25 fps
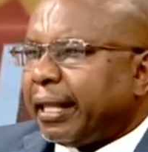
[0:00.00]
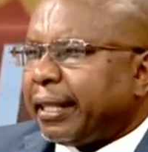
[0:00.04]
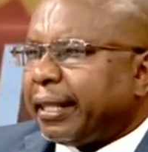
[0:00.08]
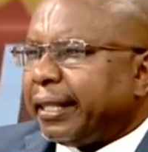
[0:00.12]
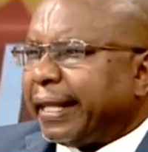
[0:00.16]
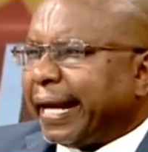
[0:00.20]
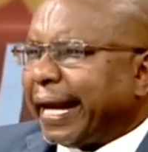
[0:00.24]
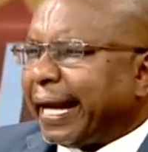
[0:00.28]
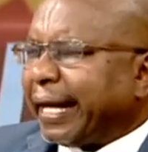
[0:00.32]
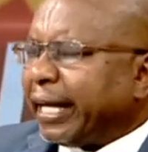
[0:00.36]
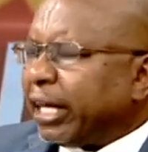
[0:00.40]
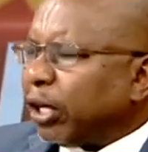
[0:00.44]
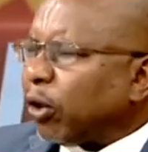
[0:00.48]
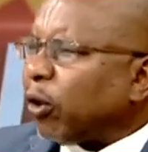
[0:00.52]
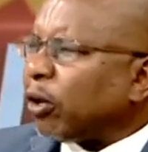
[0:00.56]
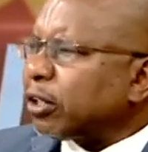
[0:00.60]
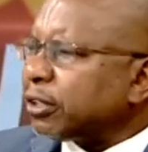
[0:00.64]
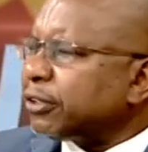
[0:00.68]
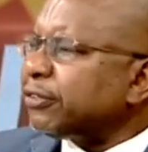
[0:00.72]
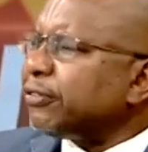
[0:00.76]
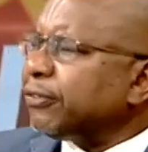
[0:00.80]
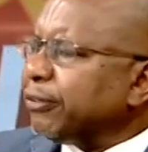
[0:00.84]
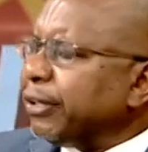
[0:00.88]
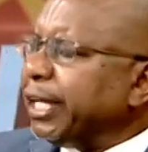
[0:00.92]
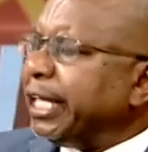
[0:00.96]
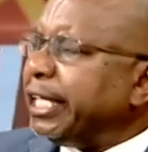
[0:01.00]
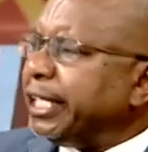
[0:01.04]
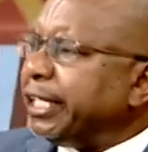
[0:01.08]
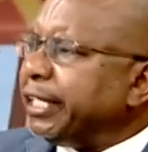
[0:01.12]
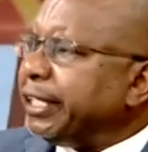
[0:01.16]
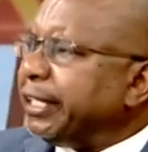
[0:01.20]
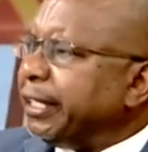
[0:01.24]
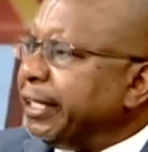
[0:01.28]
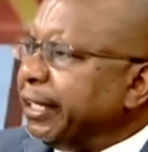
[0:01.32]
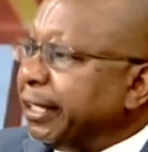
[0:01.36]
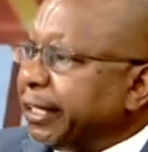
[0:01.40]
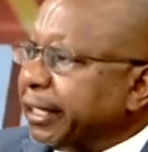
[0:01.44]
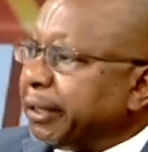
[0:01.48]
they are not
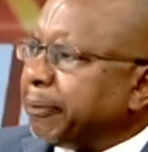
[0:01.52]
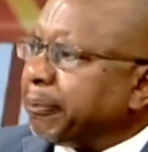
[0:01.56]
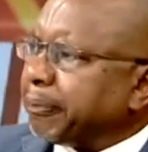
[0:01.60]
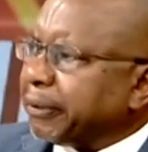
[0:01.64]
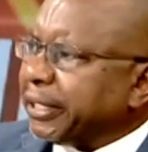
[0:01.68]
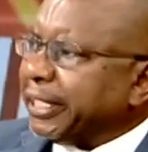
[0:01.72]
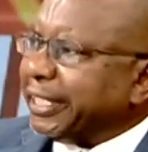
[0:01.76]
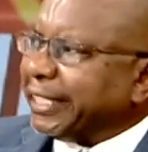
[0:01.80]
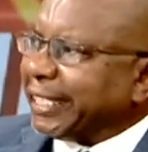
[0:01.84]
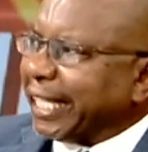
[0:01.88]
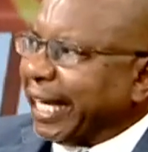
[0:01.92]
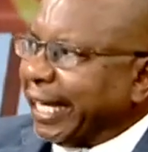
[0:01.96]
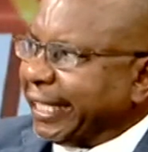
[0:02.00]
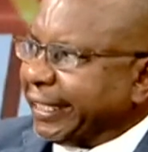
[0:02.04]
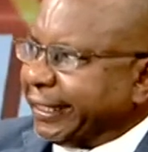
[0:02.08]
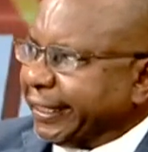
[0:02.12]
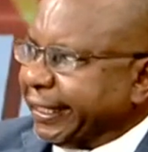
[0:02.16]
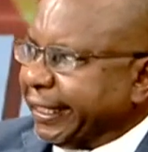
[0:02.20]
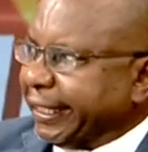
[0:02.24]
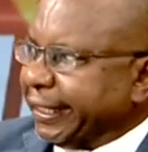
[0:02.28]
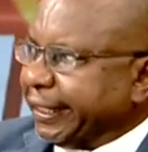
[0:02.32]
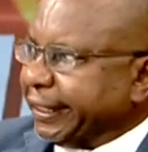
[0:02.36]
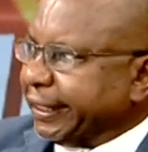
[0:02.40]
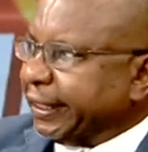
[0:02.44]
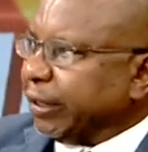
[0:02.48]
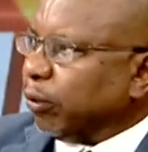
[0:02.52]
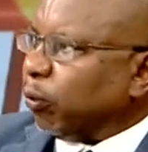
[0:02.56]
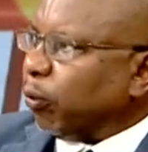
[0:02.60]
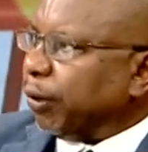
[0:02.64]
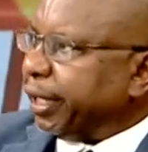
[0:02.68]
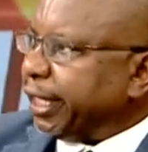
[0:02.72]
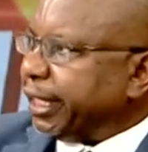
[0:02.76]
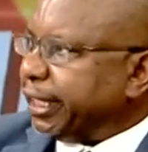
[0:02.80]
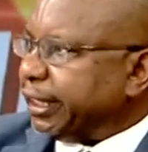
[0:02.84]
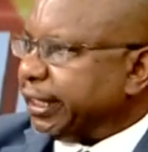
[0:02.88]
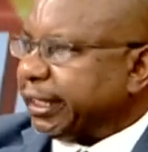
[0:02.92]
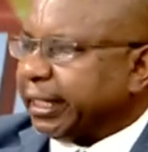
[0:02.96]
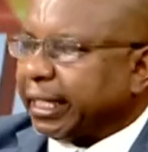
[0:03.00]
really represented
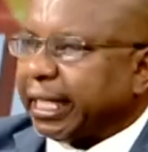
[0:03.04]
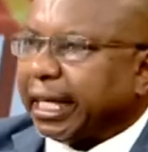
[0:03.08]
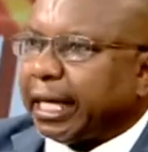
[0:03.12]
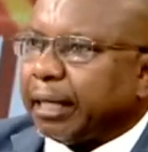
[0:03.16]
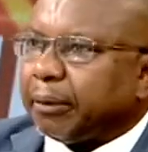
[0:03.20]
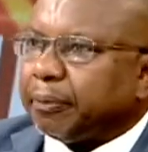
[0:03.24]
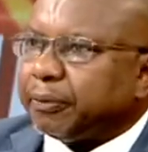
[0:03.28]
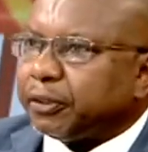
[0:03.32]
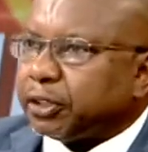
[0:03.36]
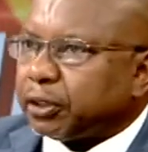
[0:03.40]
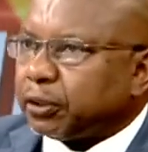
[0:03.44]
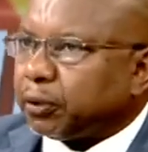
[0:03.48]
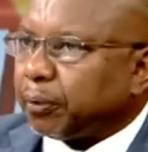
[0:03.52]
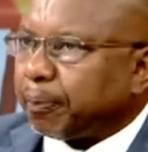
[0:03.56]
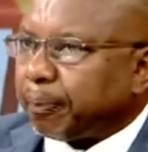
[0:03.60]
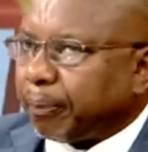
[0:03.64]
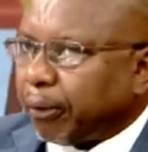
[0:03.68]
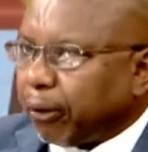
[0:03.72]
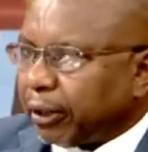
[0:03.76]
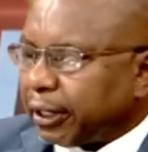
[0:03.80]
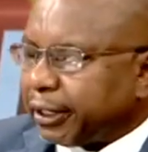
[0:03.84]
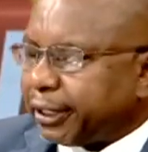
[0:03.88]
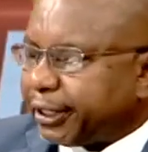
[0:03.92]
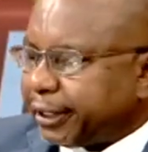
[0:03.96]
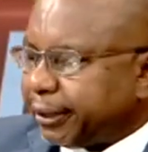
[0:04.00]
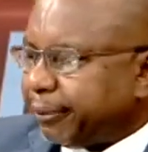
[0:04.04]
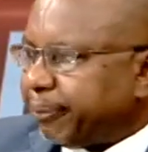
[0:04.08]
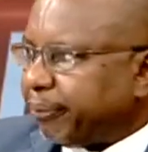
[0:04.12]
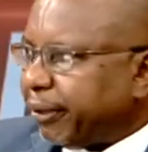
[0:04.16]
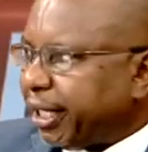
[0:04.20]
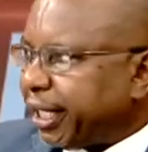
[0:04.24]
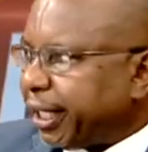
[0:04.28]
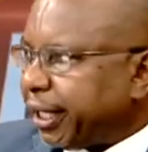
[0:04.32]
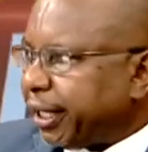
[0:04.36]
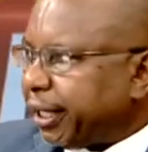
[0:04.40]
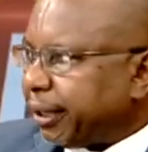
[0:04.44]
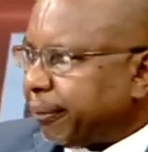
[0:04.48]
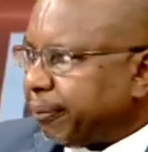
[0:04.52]
when it comes to policy
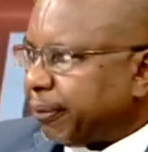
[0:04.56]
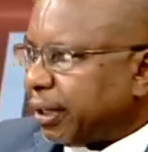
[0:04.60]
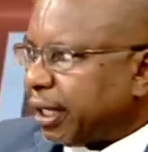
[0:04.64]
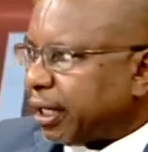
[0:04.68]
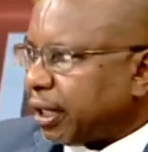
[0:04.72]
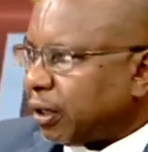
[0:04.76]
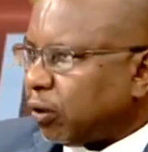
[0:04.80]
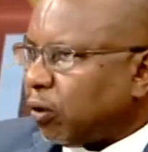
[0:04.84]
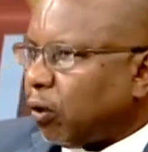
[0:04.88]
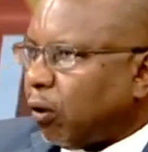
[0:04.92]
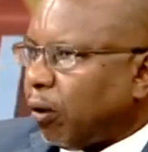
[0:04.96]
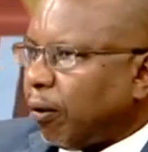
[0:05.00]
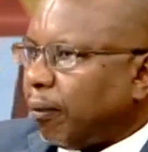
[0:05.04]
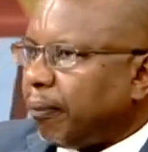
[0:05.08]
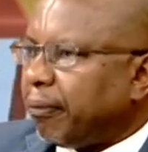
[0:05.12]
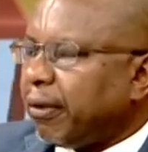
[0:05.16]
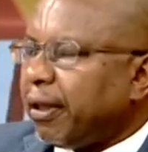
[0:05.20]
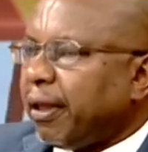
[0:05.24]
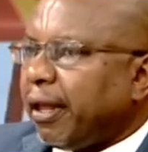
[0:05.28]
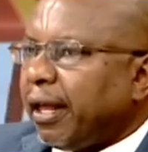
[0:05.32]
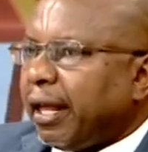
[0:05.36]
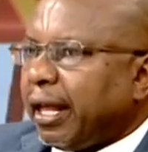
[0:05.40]
making back home.